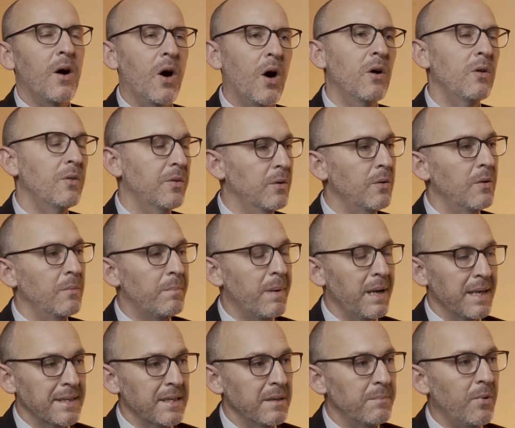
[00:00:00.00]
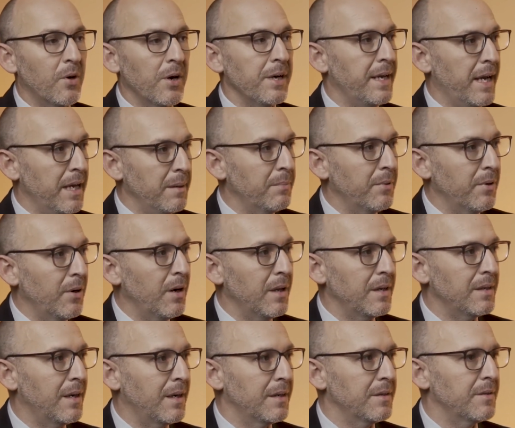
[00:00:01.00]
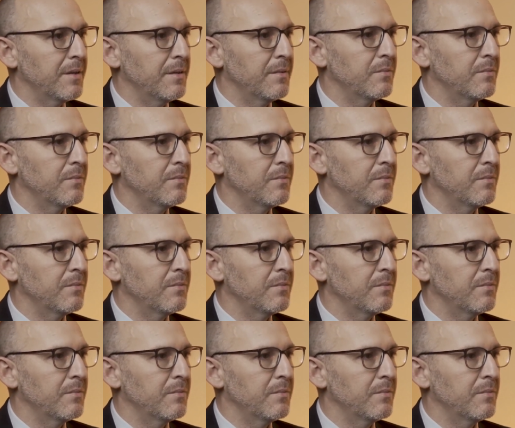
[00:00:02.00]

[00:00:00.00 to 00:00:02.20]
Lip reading: although basketball and handball are